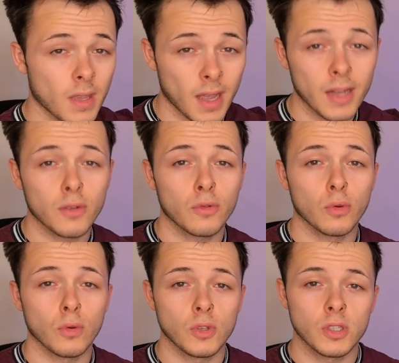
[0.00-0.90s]
And of
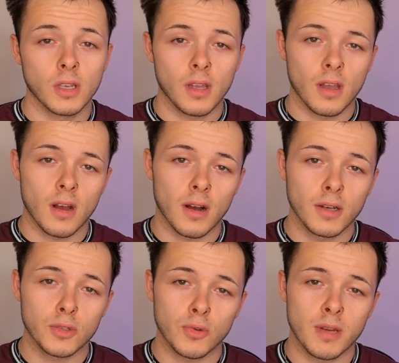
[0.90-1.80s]
course,
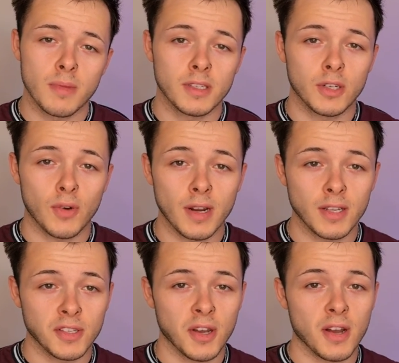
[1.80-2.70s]
ice cream is a great
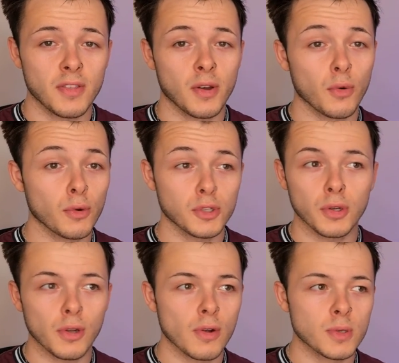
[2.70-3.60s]
dessert that also
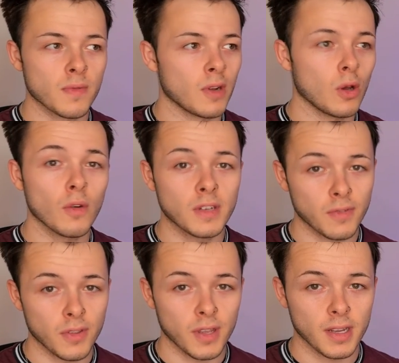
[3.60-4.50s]
goes with a lot of
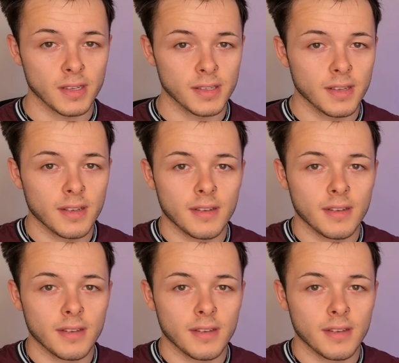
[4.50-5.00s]
different things.